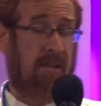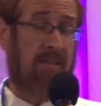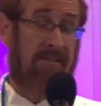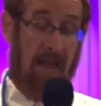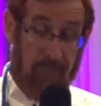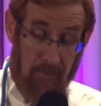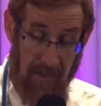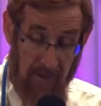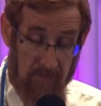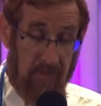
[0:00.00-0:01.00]
the Temple
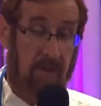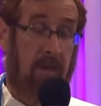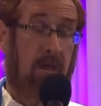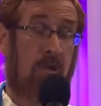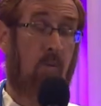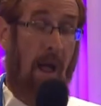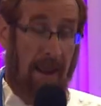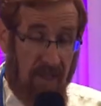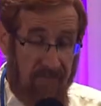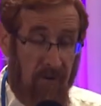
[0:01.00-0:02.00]
Mount is
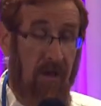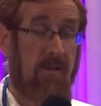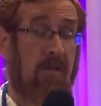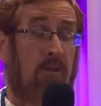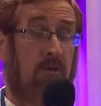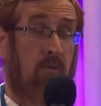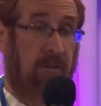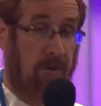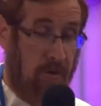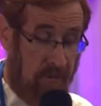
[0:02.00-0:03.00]
waiting for us to
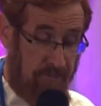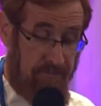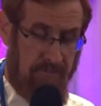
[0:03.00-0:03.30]
return.